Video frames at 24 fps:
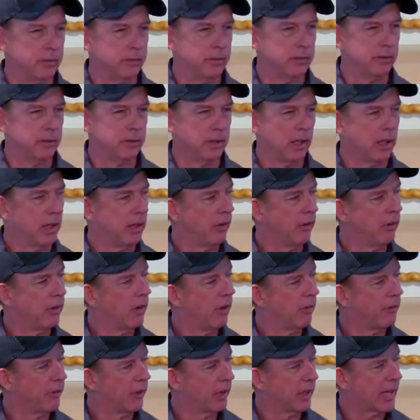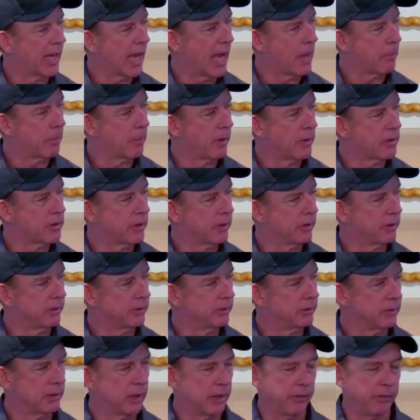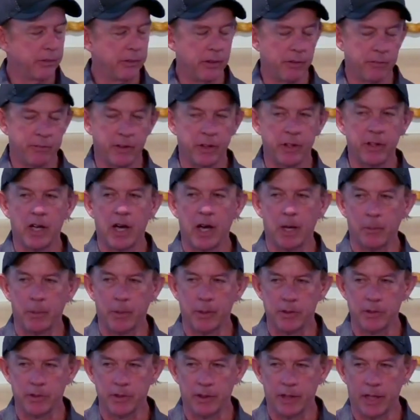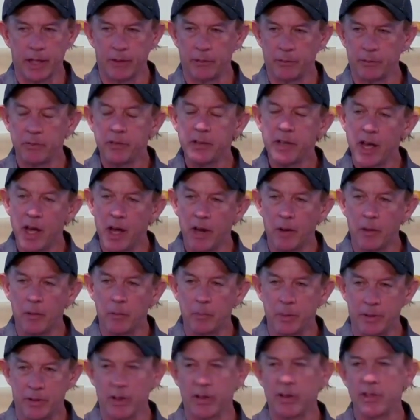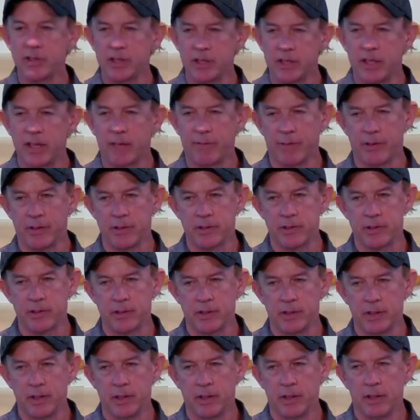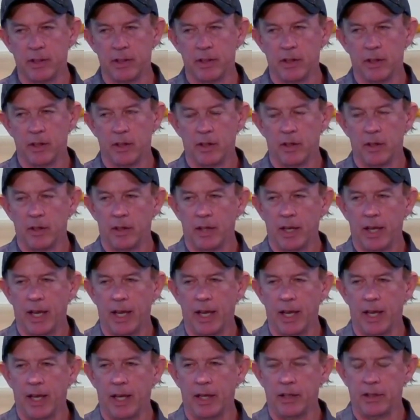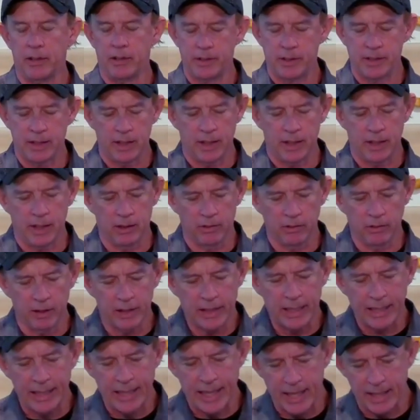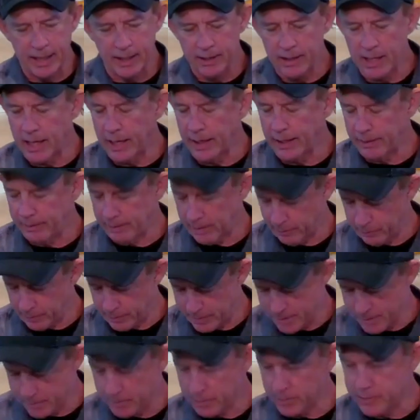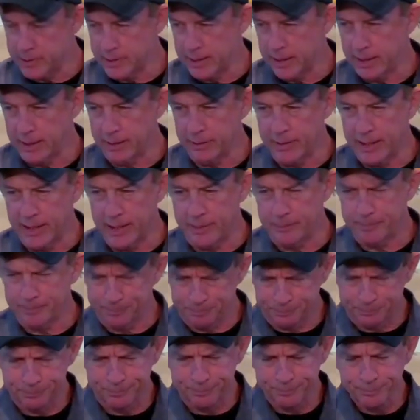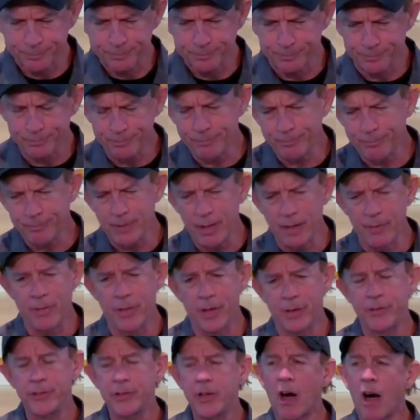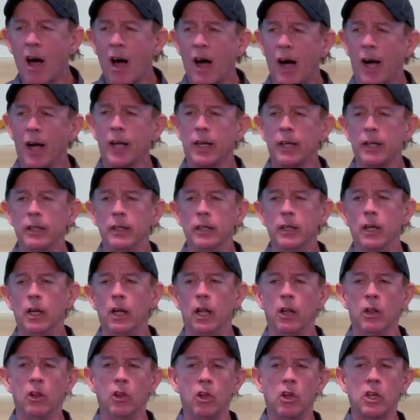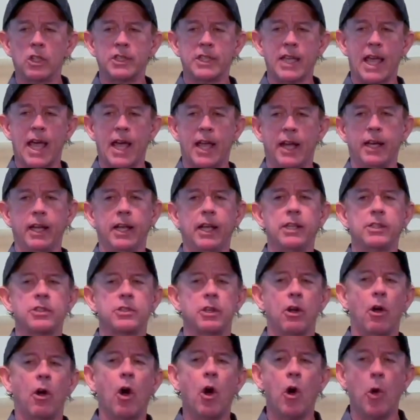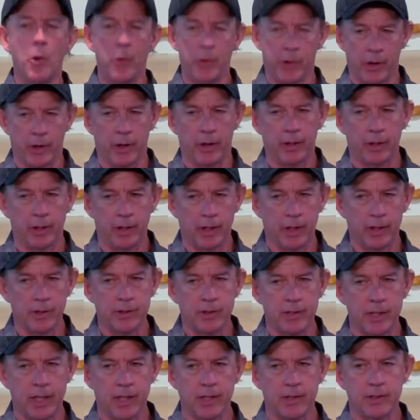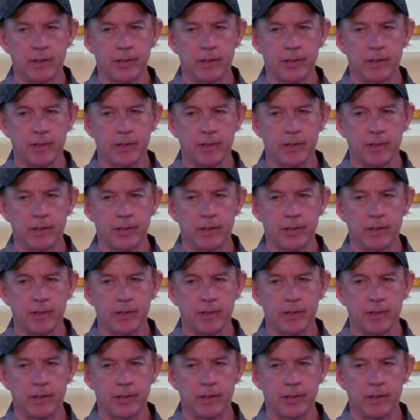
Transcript: i don't know if you're a cat person i don't know if you're a dog person i don't know but there is a difference and in looking at it i, I remember seeing that the dog looks at its owner and says,